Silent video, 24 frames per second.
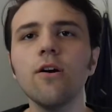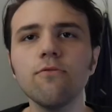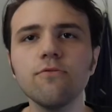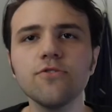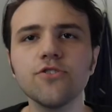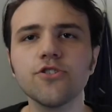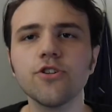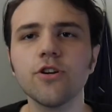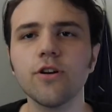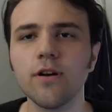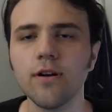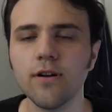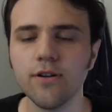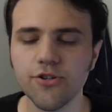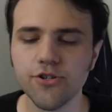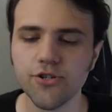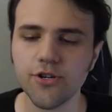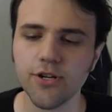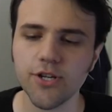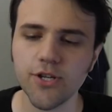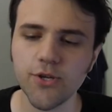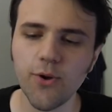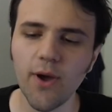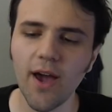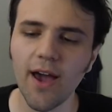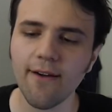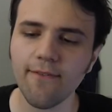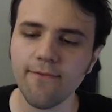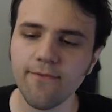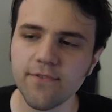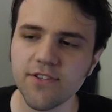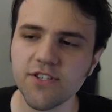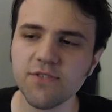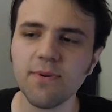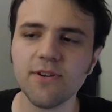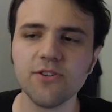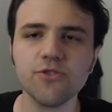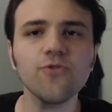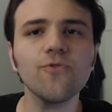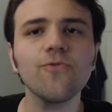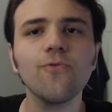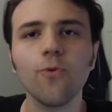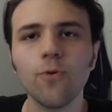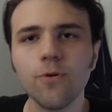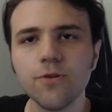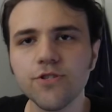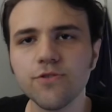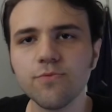sure, you have special
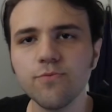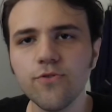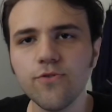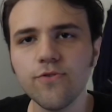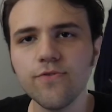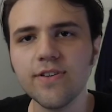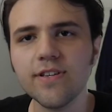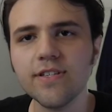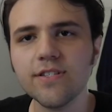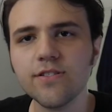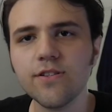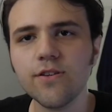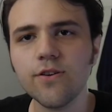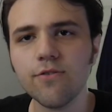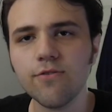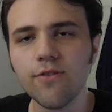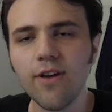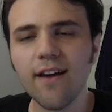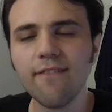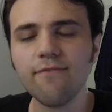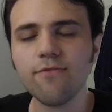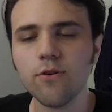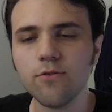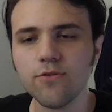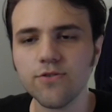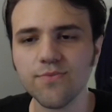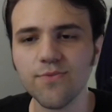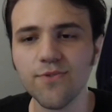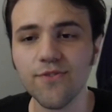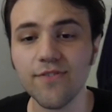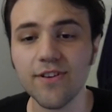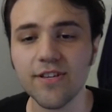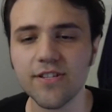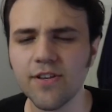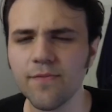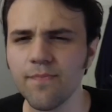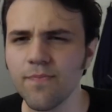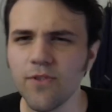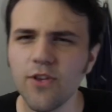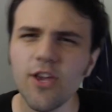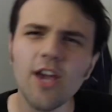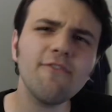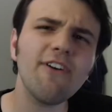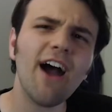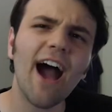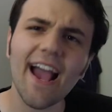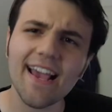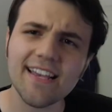force movies, you have those movies, you
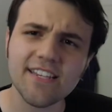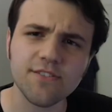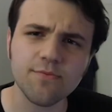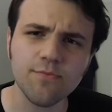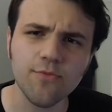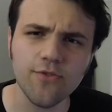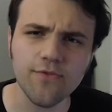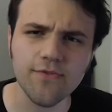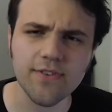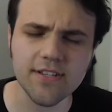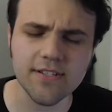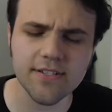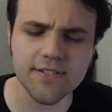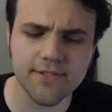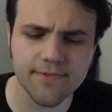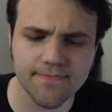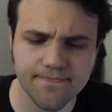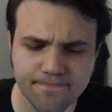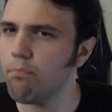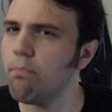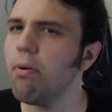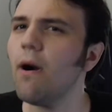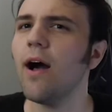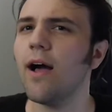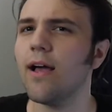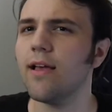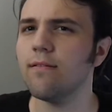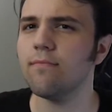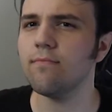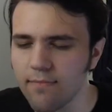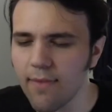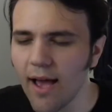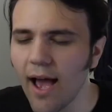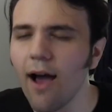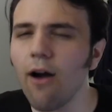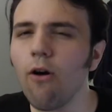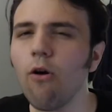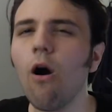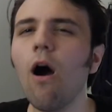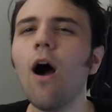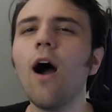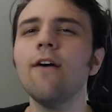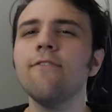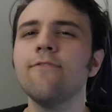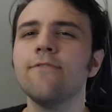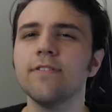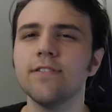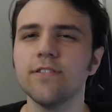have heist movies, but how
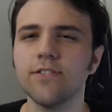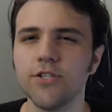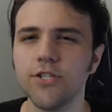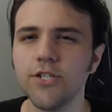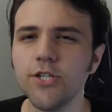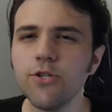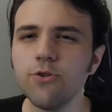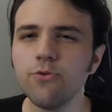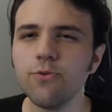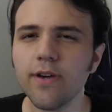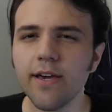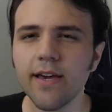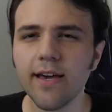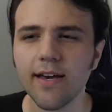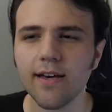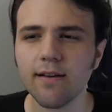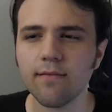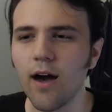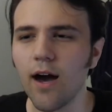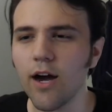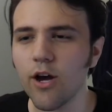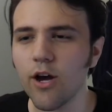often do you get a